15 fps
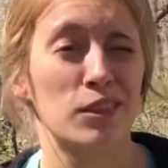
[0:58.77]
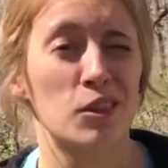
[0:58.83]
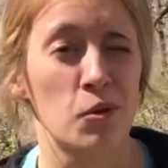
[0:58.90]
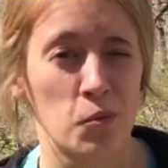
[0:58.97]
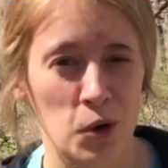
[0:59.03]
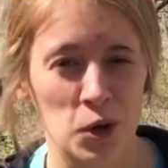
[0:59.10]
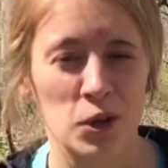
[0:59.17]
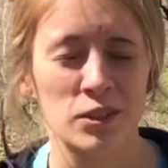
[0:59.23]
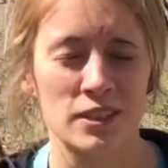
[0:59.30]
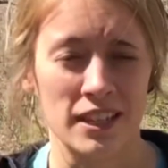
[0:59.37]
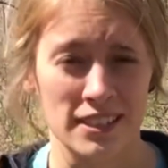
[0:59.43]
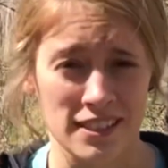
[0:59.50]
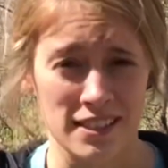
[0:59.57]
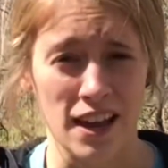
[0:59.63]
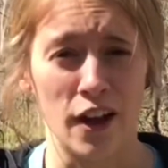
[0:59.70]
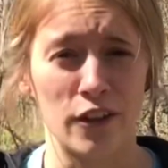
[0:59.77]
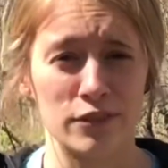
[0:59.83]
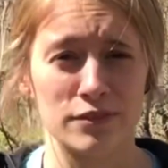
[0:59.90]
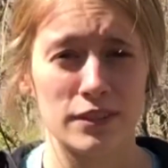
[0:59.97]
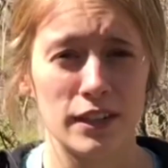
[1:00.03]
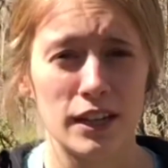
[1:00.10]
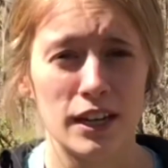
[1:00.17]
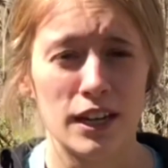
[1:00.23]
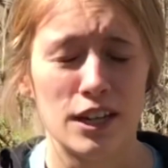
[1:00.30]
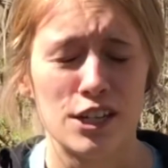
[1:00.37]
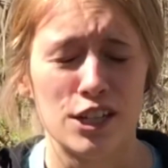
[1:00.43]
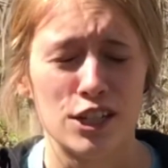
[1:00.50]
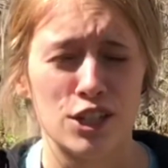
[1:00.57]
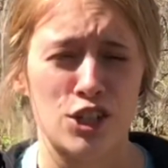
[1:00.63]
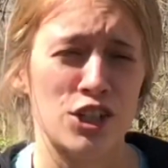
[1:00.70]
the world itself.
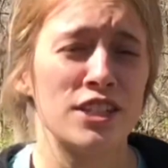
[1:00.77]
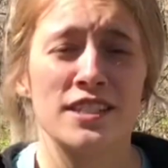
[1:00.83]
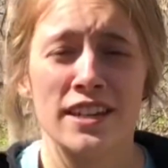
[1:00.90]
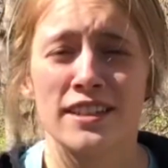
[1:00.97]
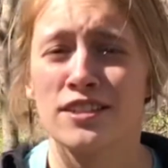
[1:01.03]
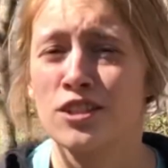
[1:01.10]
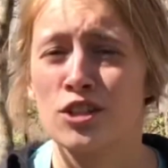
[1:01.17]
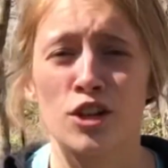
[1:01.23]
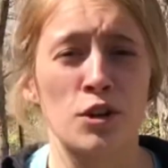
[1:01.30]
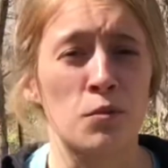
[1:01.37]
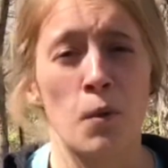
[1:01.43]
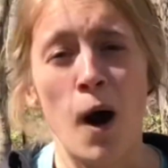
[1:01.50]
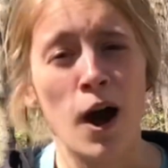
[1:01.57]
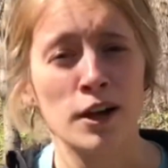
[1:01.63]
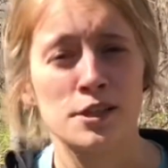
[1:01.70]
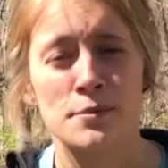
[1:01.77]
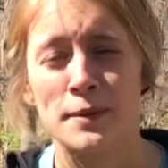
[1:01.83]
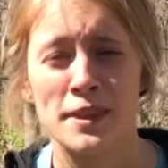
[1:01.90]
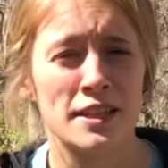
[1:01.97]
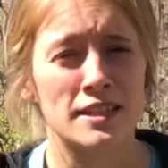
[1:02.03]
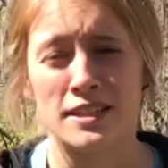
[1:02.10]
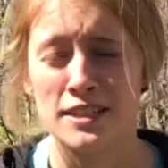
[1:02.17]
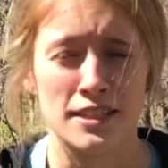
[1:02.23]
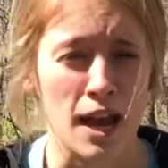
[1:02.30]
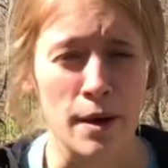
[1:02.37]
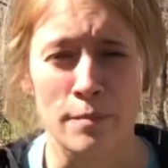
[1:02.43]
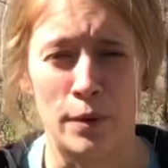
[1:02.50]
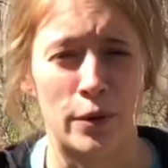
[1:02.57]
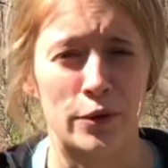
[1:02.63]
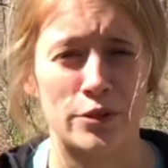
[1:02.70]
Jesus took walks with his
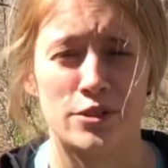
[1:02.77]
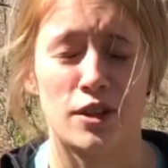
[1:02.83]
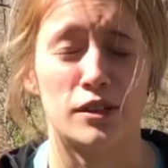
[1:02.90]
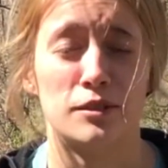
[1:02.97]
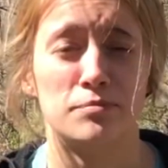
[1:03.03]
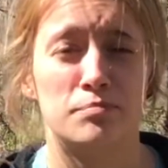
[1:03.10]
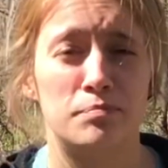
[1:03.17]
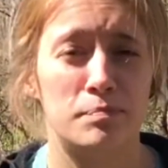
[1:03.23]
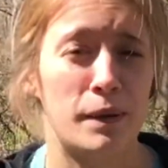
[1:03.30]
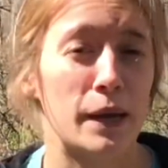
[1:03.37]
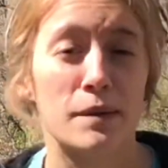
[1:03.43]
disciples on big